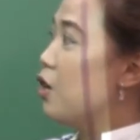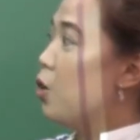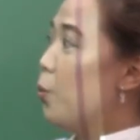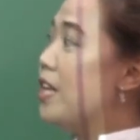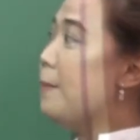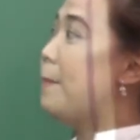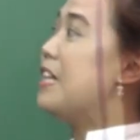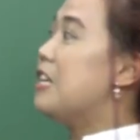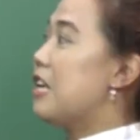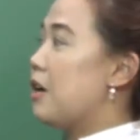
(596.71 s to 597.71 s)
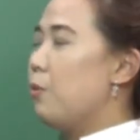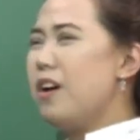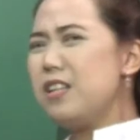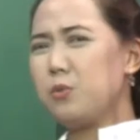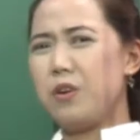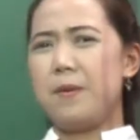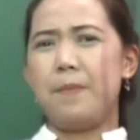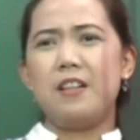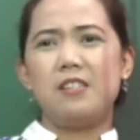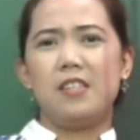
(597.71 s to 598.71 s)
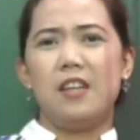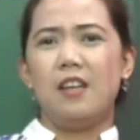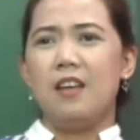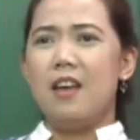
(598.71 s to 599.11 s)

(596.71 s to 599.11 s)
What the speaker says: Readability. What is readability?